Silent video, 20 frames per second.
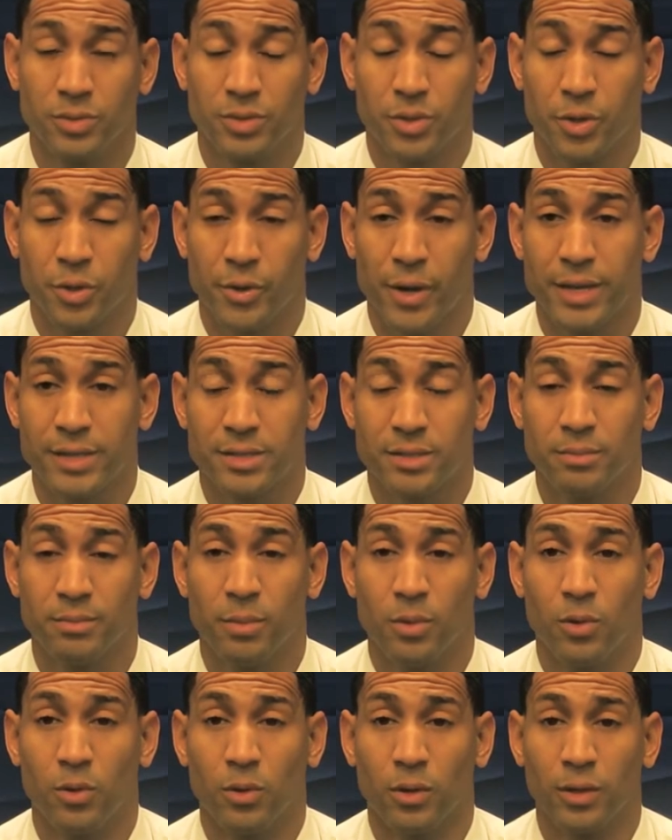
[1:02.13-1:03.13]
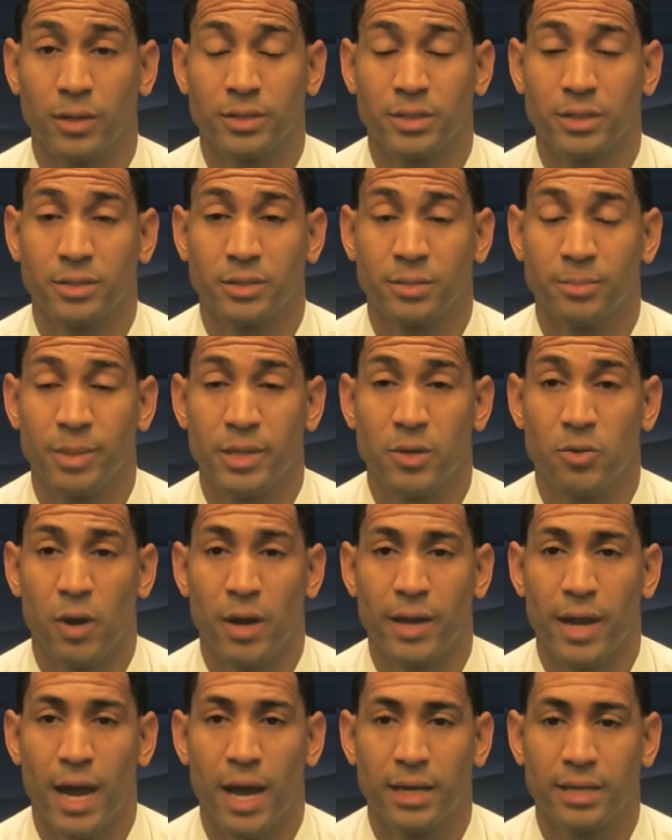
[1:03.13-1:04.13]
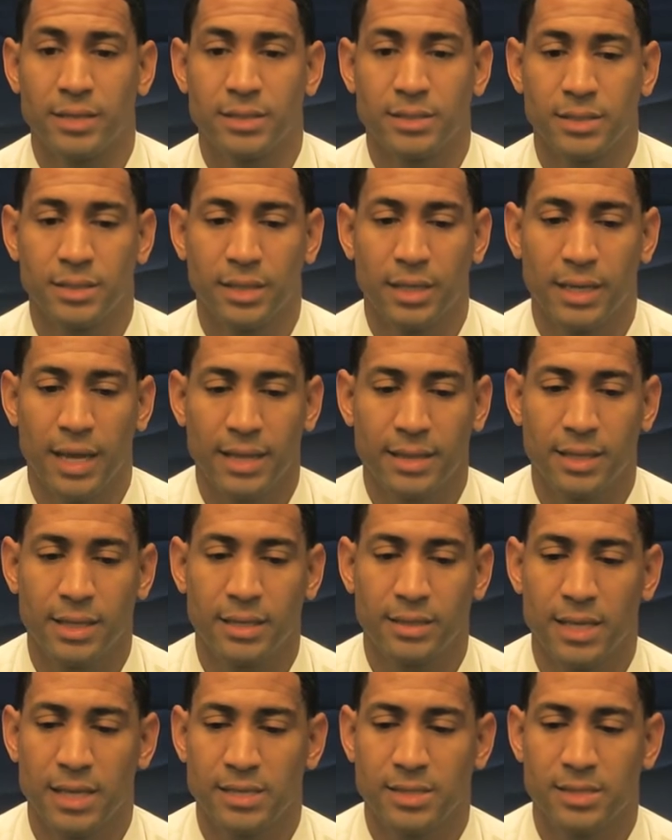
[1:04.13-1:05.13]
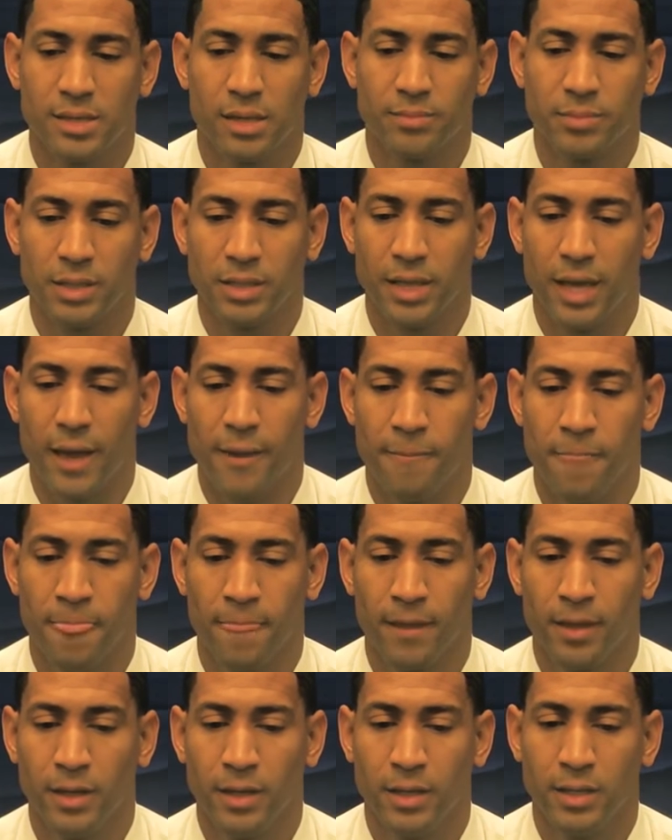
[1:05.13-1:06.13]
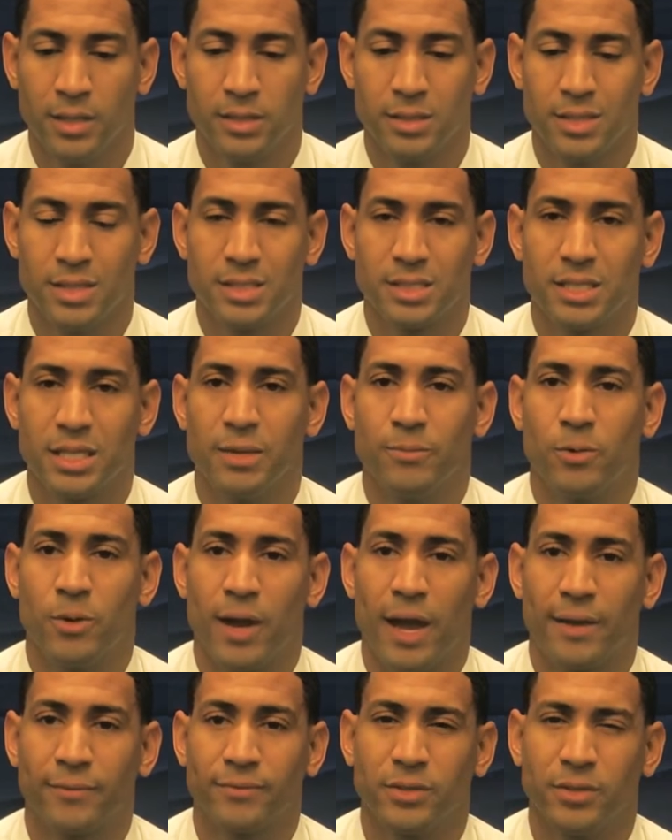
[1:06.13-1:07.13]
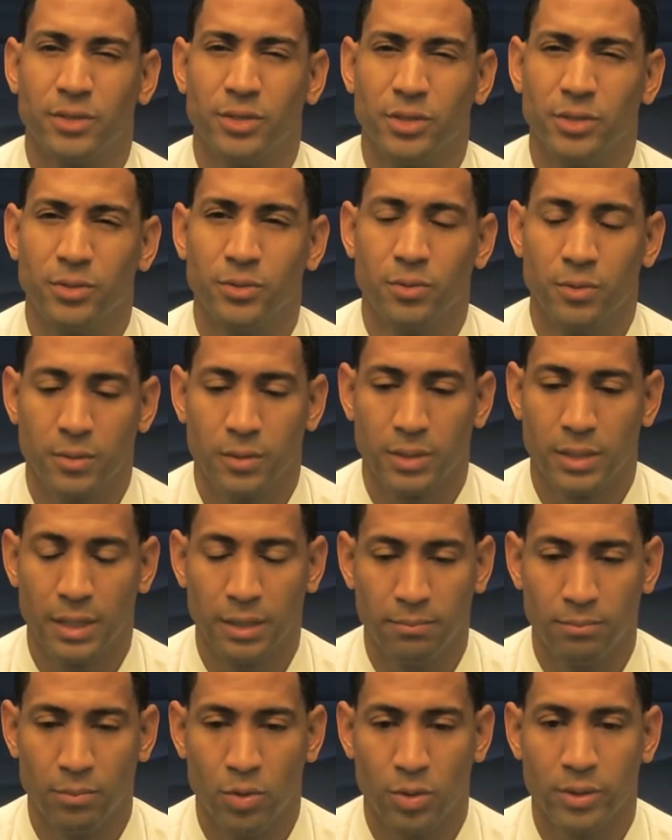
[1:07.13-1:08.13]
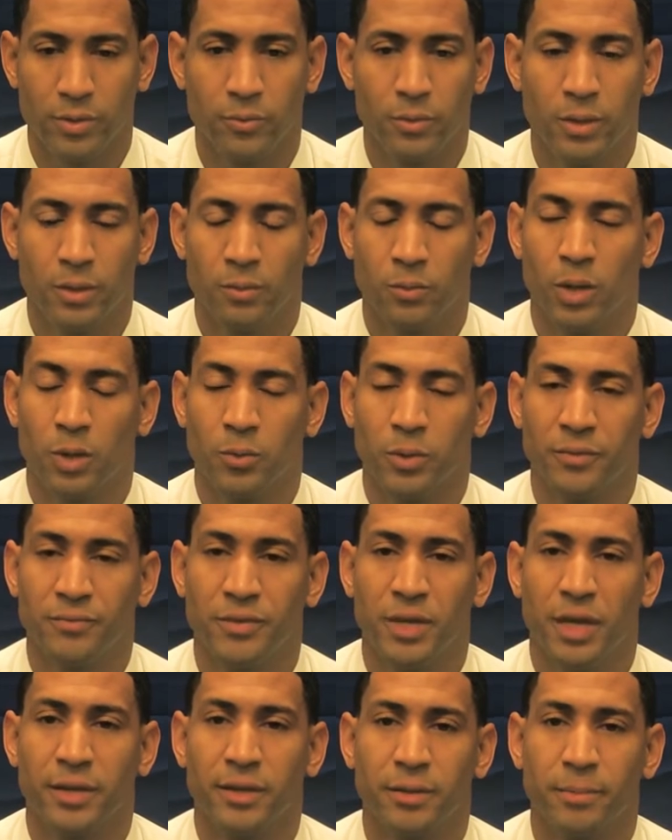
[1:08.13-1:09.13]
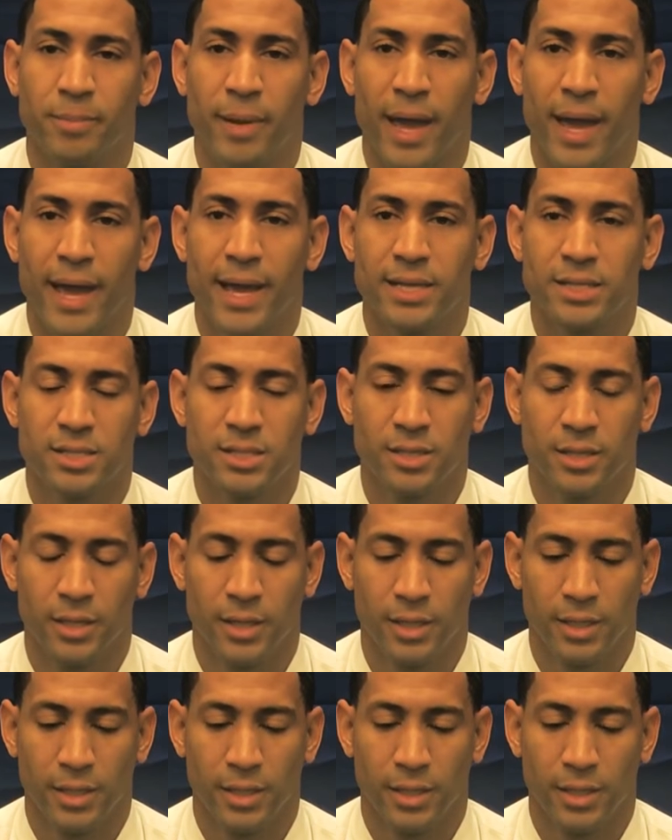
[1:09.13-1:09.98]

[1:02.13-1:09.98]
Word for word: to create some more. To, to be quite honest, and, and I think that's something that this team will have to do uh, more than what we've done in the past.